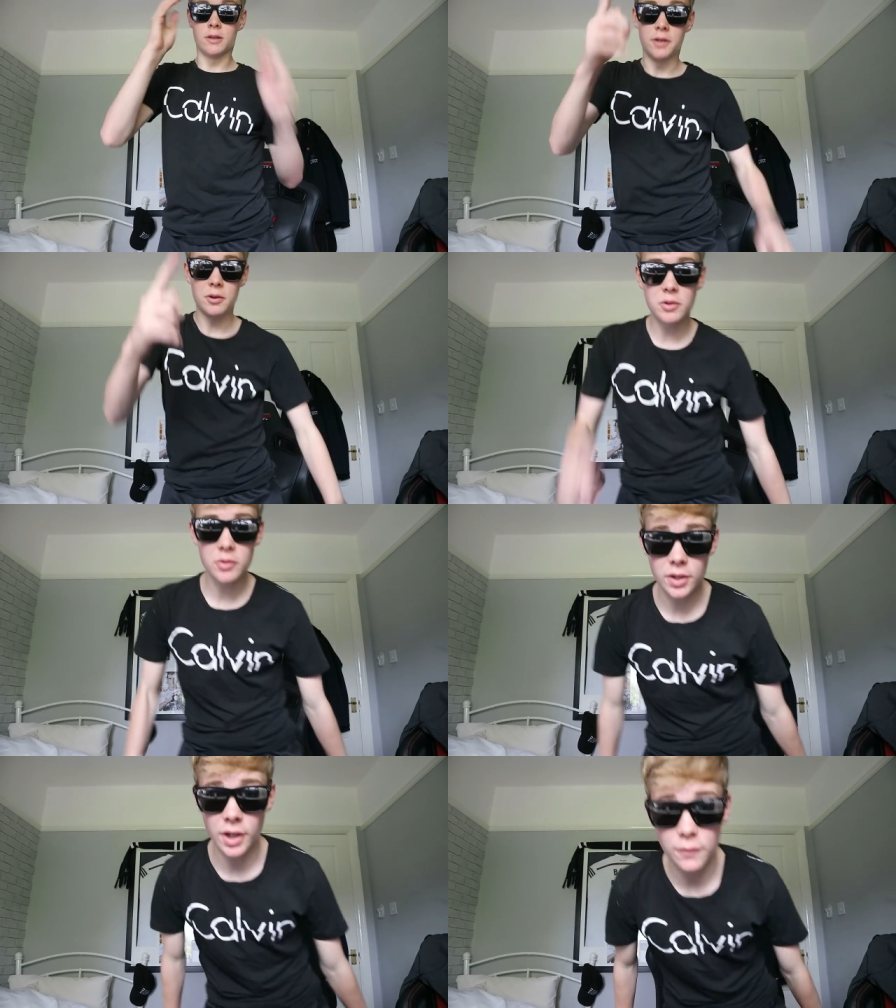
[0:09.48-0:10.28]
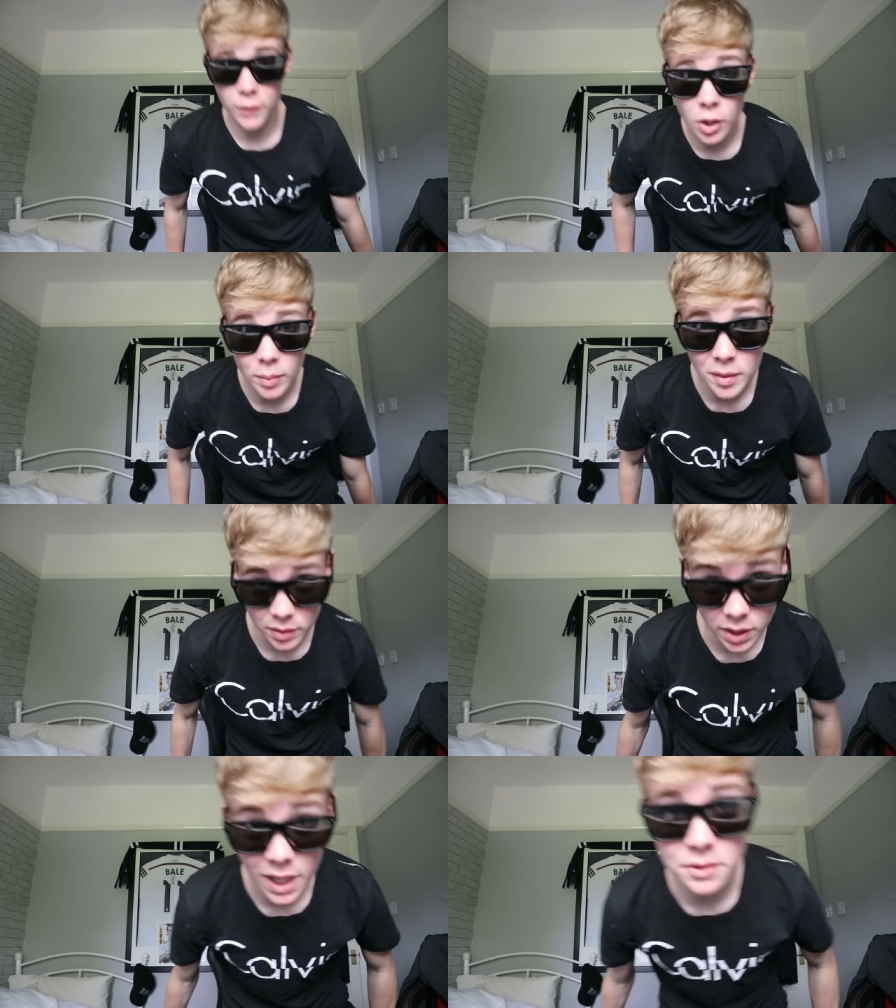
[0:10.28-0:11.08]
Don't you think I forgot about
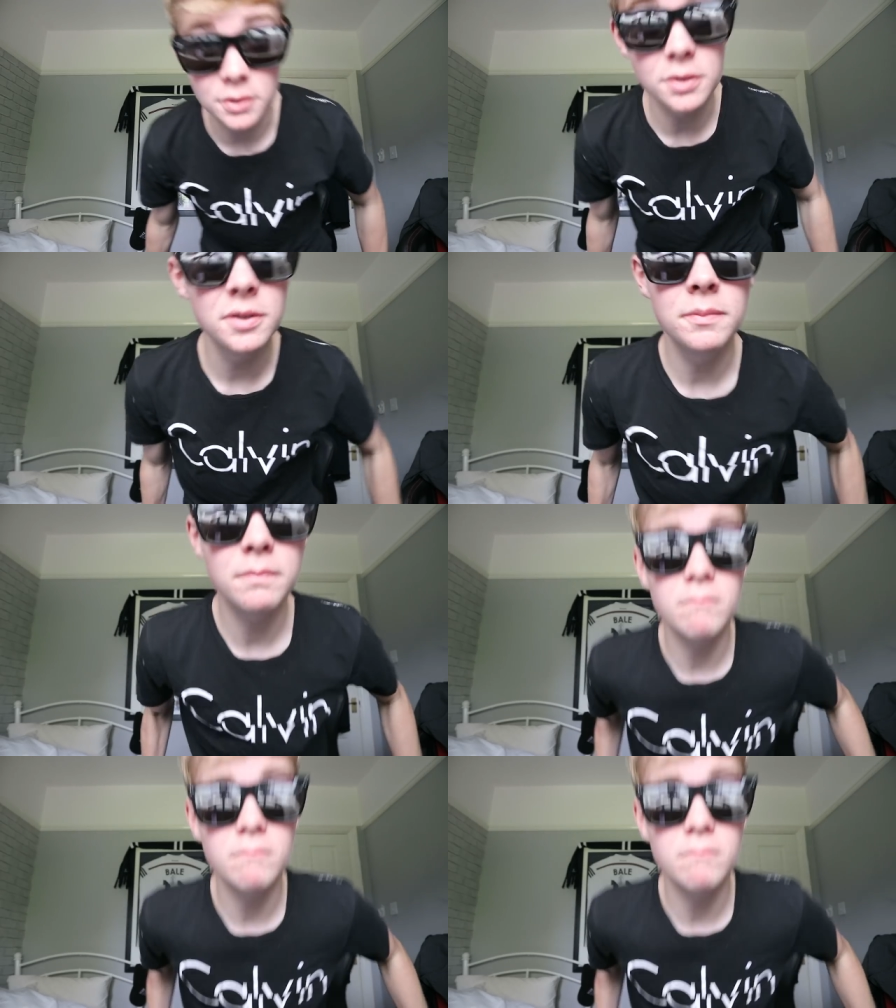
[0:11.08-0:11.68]
the glasses?